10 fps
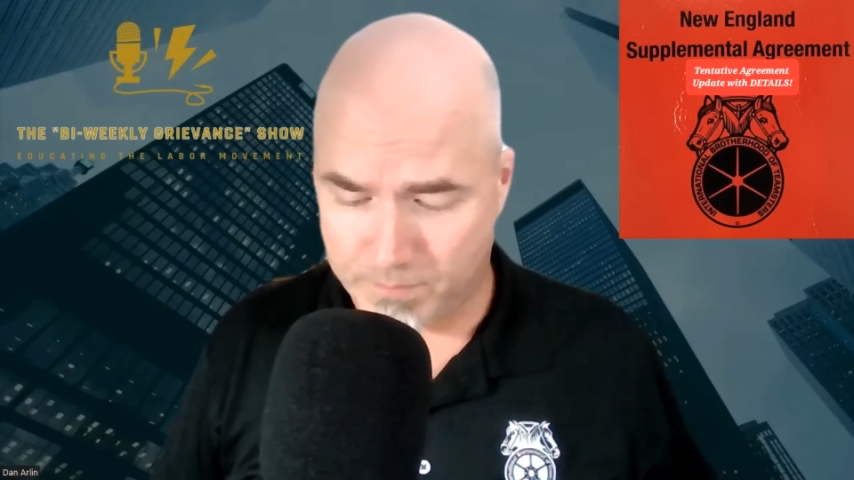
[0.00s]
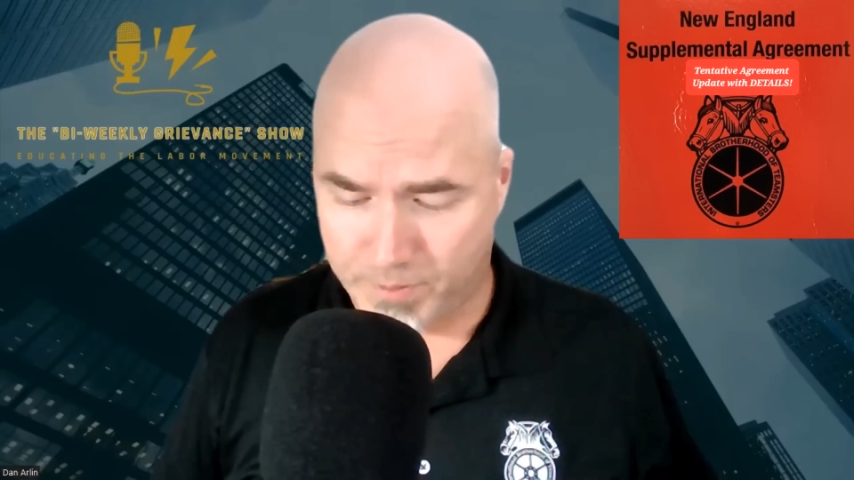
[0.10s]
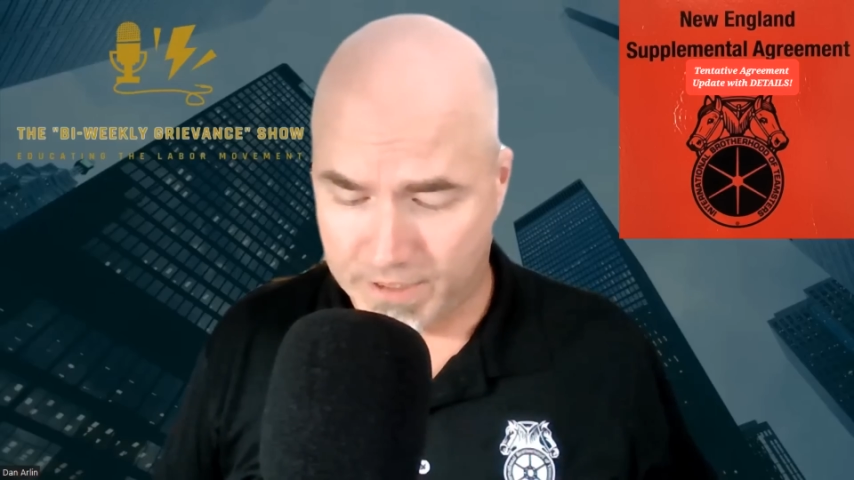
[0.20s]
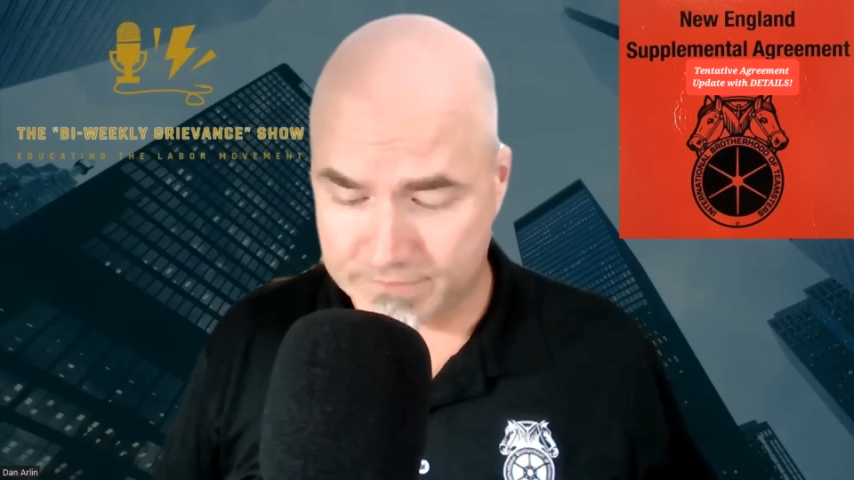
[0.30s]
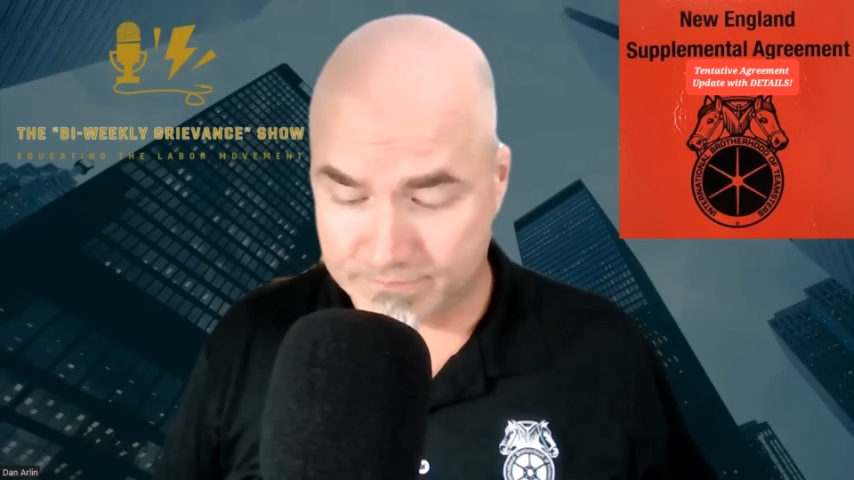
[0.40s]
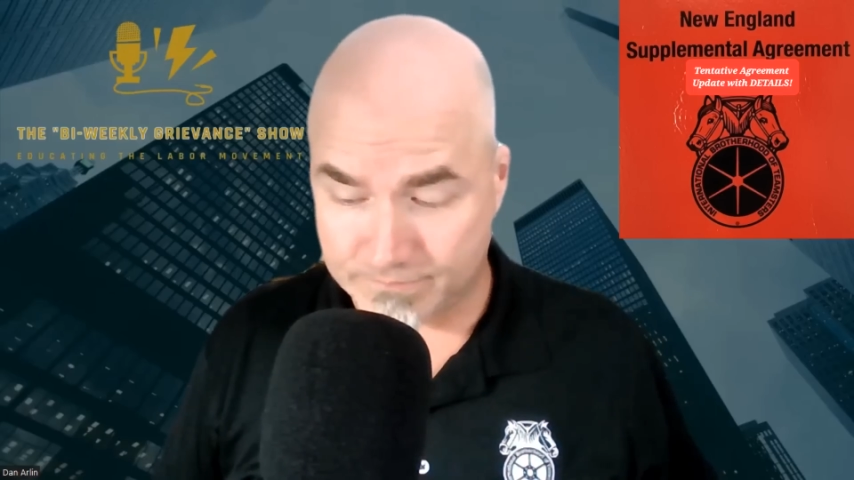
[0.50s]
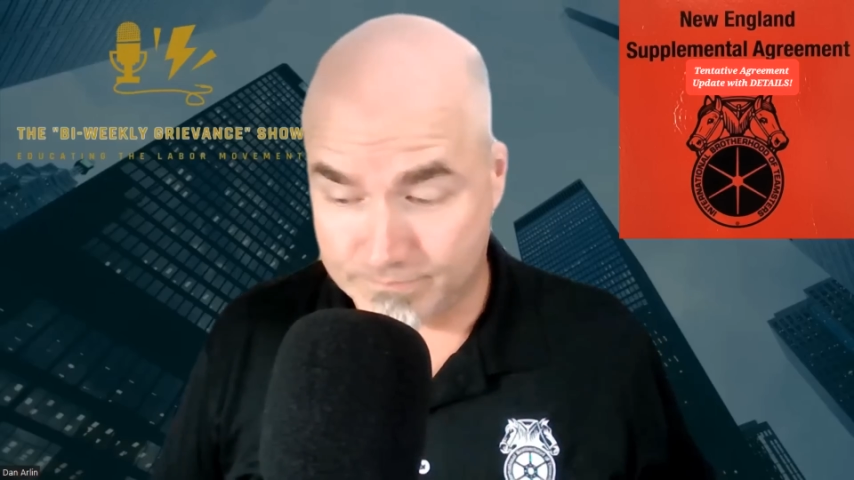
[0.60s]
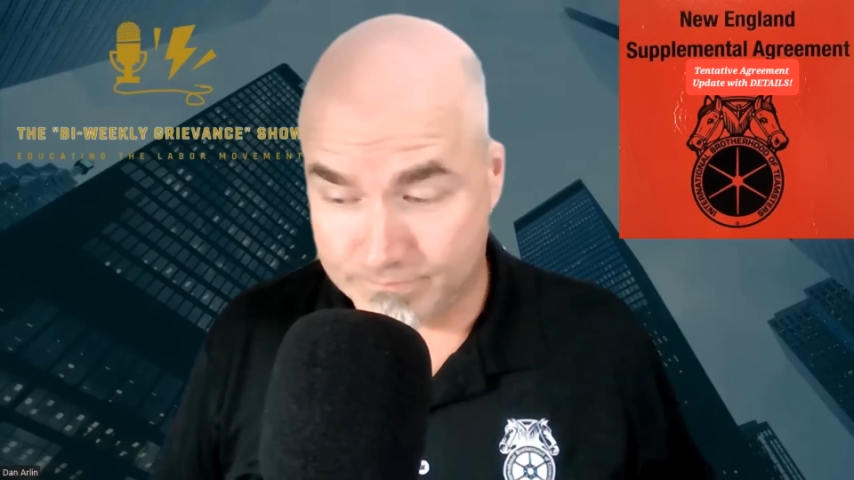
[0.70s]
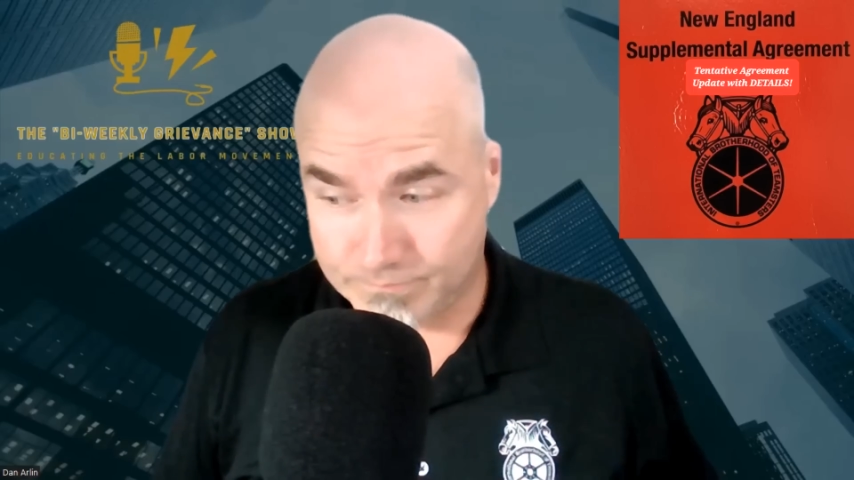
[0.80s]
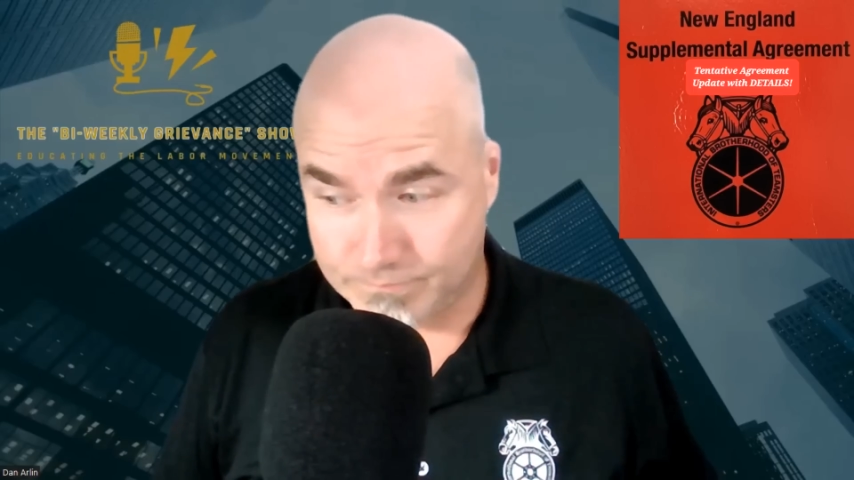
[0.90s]
But
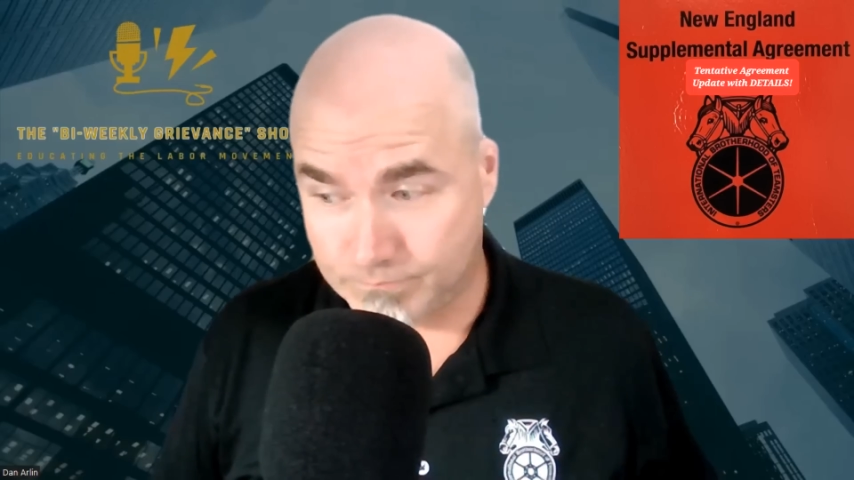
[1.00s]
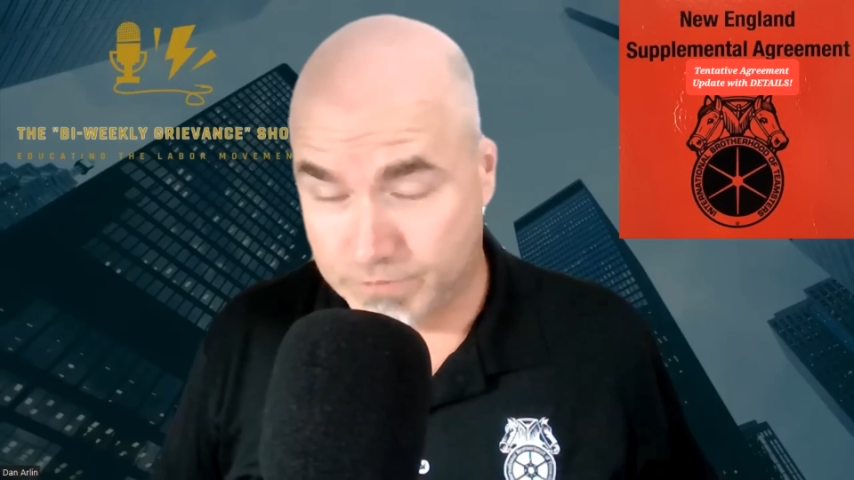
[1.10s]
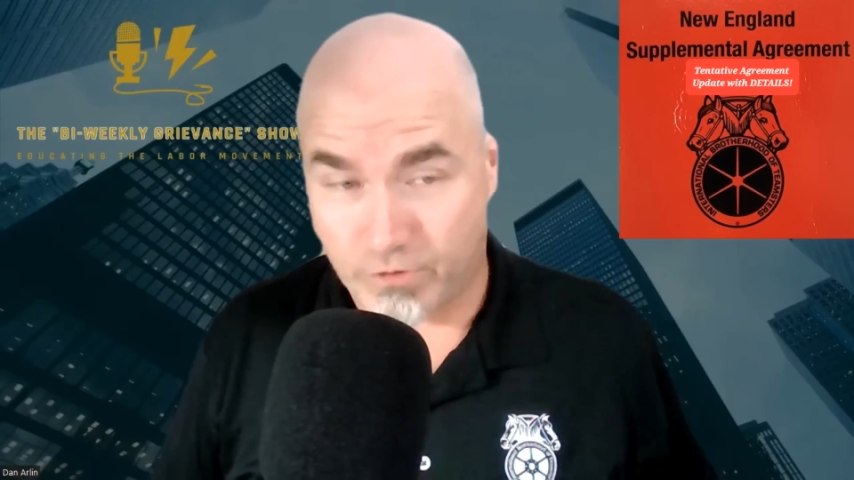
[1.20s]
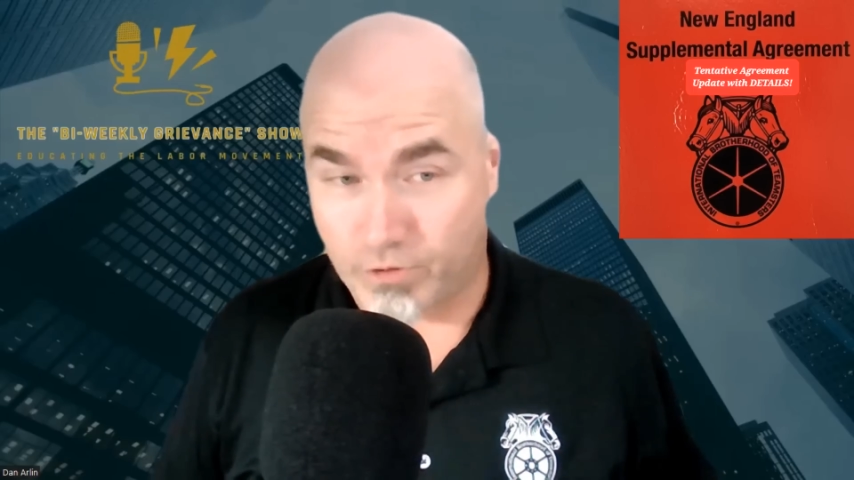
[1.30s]
we